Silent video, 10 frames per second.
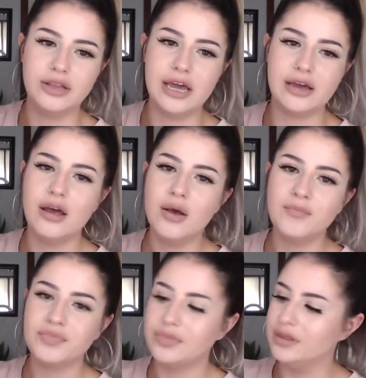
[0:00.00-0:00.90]
Like,
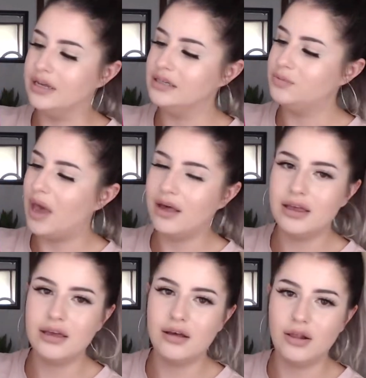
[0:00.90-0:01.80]
this
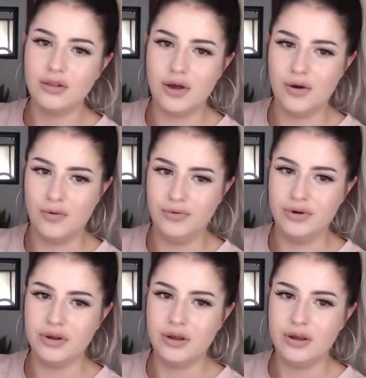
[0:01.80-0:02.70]
palette alone
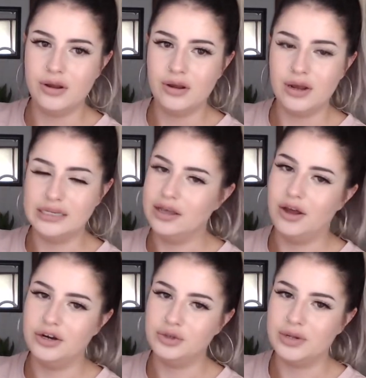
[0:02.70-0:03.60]
is
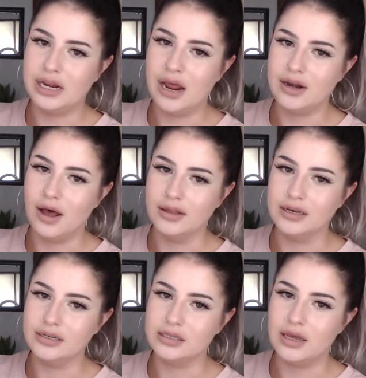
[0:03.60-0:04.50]

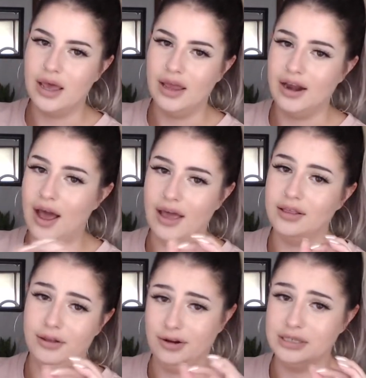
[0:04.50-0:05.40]
$129, and I
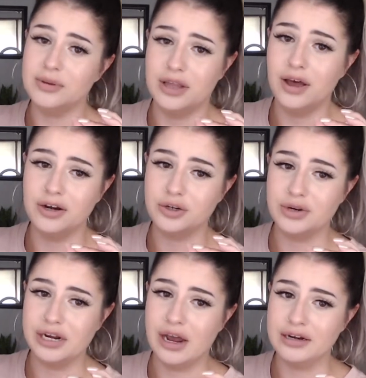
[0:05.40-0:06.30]
literally spent
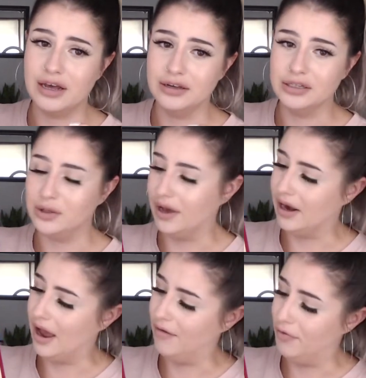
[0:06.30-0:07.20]
$129 so I could
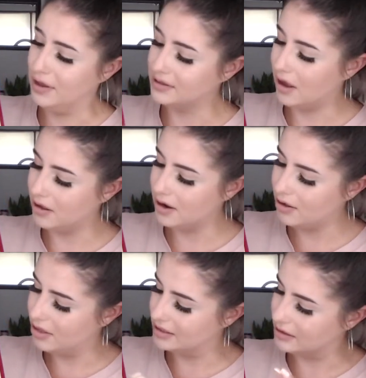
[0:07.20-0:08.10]
have this
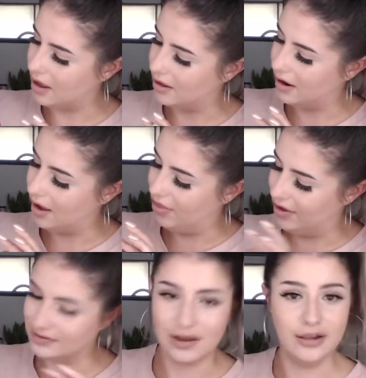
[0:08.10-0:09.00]
color, and
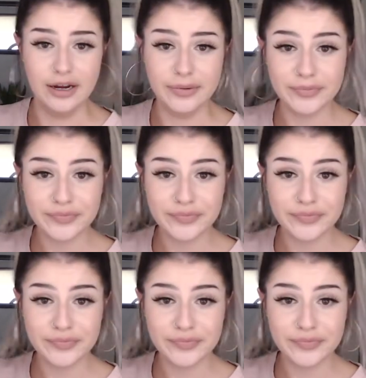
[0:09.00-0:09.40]
this color.